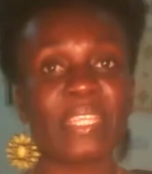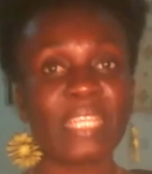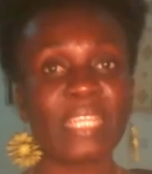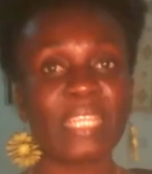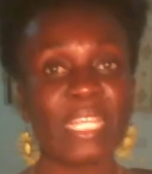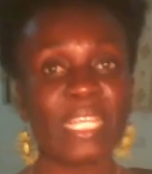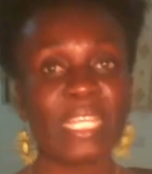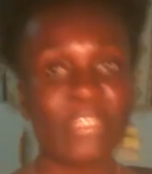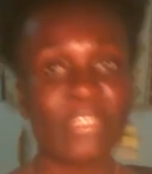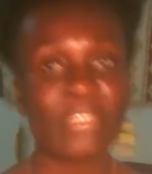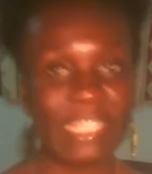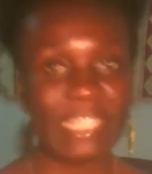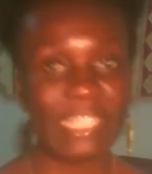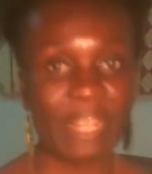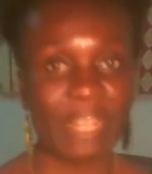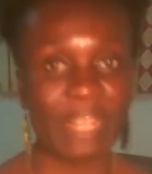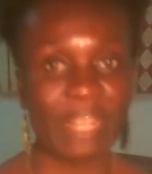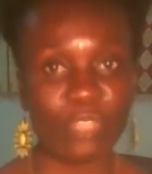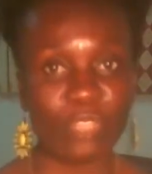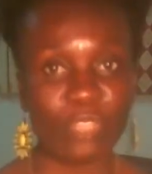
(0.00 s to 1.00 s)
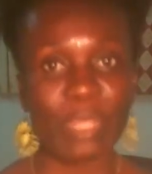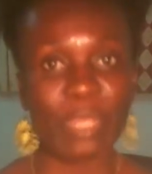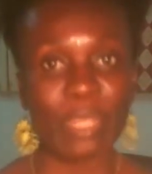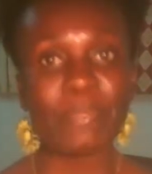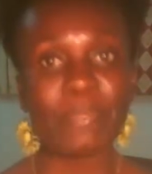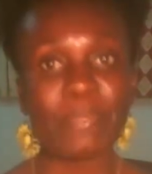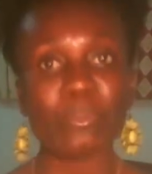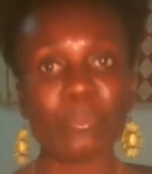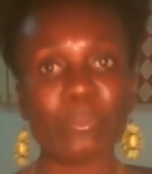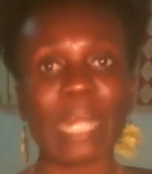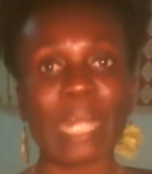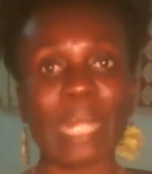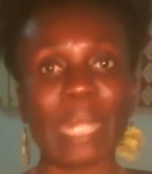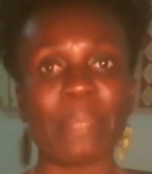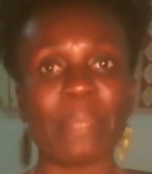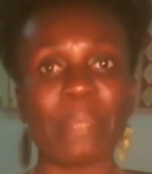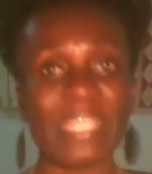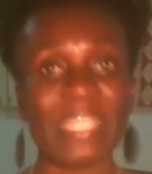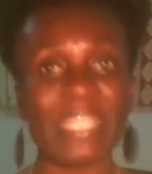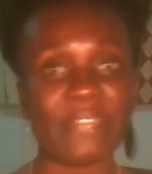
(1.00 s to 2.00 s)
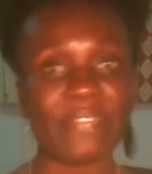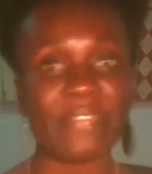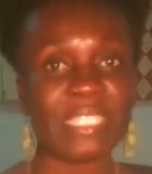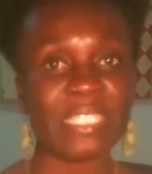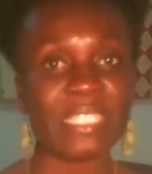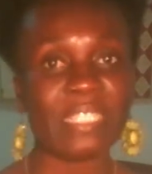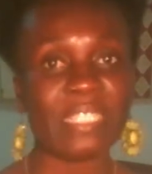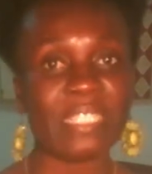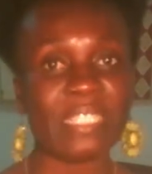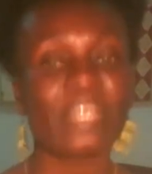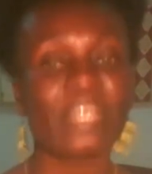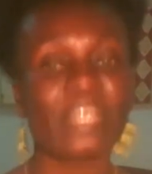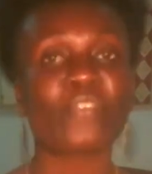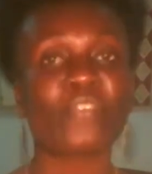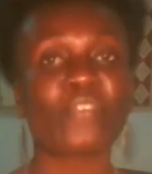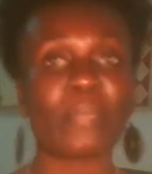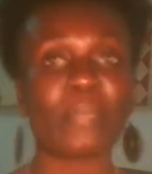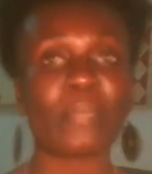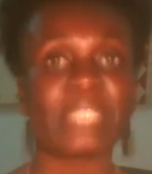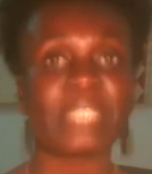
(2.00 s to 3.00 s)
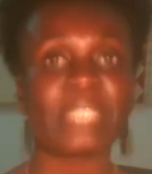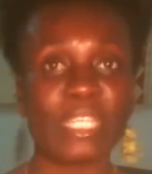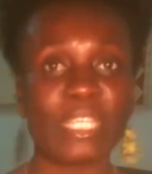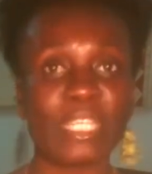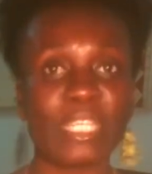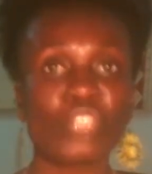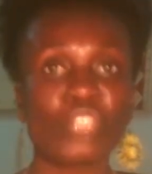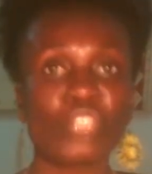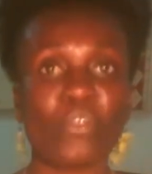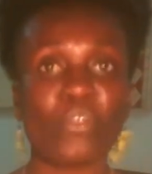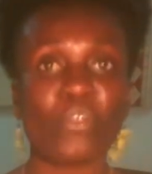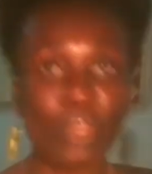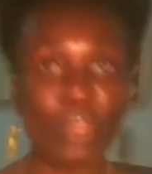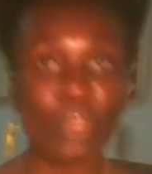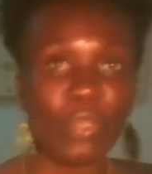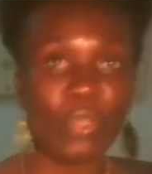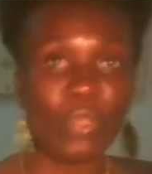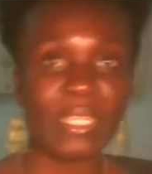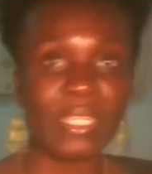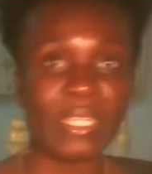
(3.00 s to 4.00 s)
great value and people are benefiting from it, your following